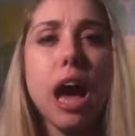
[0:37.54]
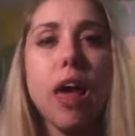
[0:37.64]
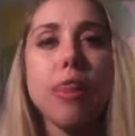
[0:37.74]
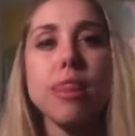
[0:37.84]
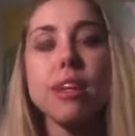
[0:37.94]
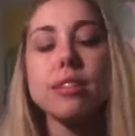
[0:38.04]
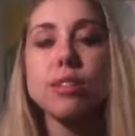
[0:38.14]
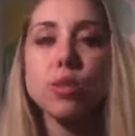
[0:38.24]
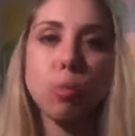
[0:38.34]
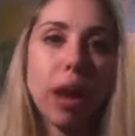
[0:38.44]
This is
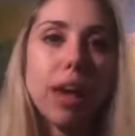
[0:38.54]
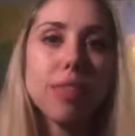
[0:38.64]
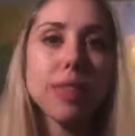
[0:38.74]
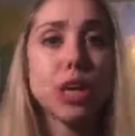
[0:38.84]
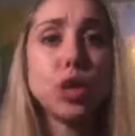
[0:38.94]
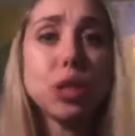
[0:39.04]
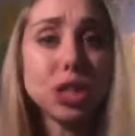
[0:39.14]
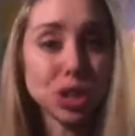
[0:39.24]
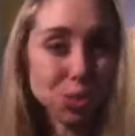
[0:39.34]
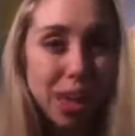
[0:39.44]
a way that you can
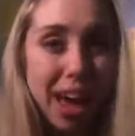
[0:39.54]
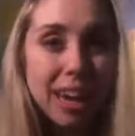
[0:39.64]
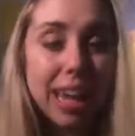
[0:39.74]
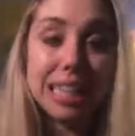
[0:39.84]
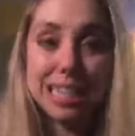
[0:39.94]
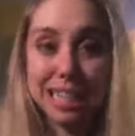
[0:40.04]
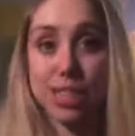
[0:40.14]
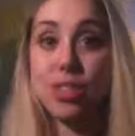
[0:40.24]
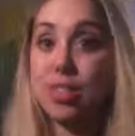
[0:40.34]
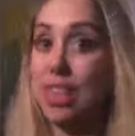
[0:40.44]
do that and
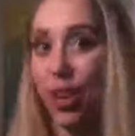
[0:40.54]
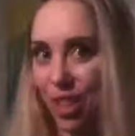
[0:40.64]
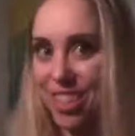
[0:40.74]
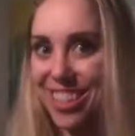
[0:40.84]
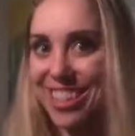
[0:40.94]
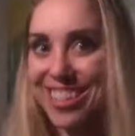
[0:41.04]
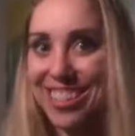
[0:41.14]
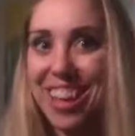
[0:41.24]
still stay Christian.